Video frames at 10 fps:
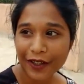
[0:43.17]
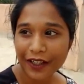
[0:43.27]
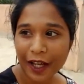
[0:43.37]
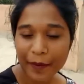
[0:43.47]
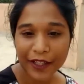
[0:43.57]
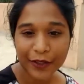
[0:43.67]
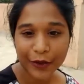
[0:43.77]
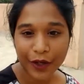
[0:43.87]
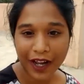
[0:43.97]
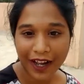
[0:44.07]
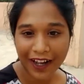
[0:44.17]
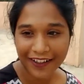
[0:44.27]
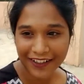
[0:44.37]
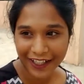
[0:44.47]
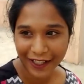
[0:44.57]
coming to
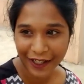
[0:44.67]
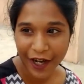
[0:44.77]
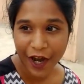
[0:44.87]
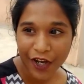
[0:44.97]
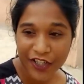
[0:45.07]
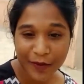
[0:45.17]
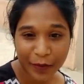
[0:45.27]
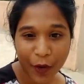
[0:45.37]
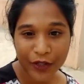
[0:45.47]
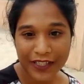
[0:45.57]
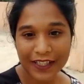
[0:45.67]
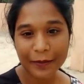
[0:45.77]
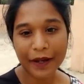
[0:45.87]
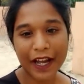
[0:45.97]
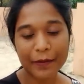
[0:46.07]
our sports
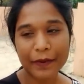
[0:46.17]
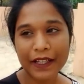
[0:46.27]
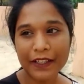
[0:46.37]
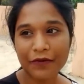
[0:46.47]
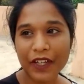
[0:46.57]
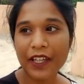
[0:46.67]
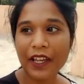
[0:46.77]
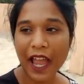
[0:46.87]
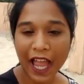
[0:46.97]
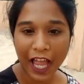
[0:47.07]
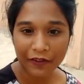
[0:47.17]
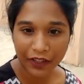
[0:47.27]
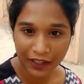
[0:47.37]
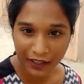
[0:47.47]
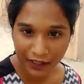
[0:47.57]
department, we have
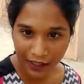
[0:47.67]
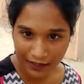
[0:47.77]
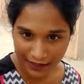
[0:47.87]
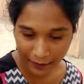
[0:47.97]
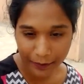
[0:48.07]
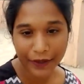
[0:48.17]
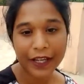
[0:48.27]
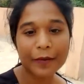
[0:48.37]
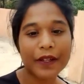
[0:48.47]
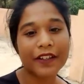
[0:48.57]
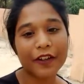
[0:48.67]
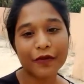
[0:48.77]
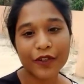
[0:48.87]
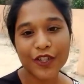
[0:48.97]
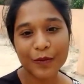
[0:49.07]
a separate
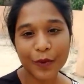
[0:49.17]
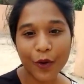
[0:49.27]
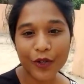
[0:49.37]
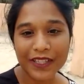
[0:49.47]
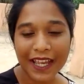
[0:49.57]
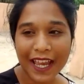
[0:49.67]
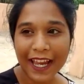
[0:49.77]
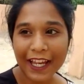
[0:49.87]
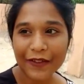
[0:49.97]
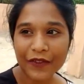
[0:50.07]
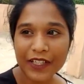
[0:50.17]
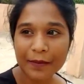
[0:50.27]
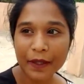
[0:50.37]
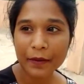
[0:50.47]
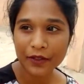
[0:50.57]
period for sports in
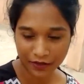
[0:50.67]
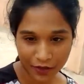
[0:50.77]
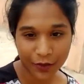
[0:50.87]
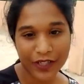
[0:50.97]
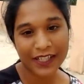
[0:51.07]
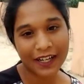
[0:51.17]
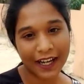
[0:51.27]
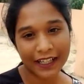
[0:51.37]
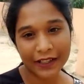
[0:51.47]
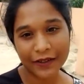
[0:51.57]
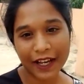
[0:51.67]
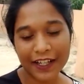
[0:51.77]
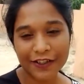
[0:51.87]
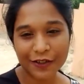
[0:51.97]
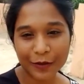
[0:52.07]
which students are
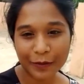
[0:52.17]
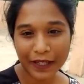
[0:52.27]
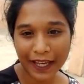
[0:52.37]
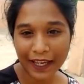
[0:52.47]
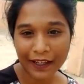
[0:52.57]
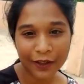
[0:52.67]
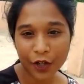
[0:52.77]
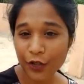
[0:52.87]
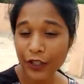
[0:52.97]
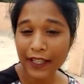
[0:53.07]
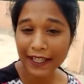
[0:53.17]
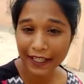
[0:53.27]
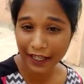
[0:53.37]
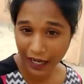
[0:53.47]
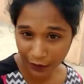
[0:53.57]
encouraged to play not only
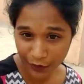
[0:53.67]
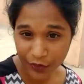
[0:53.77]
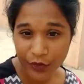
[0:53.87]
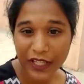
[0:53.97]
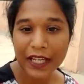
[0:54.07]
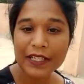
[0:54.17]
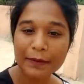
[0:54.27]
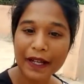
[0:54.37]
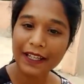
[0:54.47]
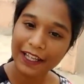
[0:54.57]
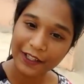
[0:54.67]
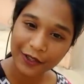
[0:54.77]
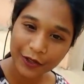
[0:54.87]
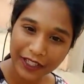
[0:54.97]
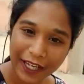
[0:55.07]
outdoor games but
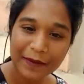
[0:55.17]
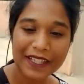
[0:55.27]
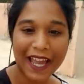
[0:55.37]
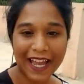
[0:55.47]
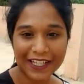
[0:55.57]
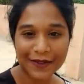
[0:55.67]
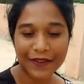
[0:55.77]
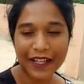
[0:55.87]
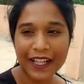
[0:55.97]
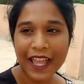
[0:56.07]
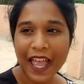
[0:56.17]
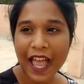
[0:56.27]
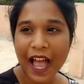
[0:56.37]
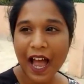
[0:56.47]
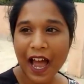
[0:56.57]
indoor games as well.
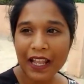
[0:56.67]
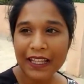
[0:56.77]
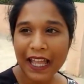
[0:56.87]
Our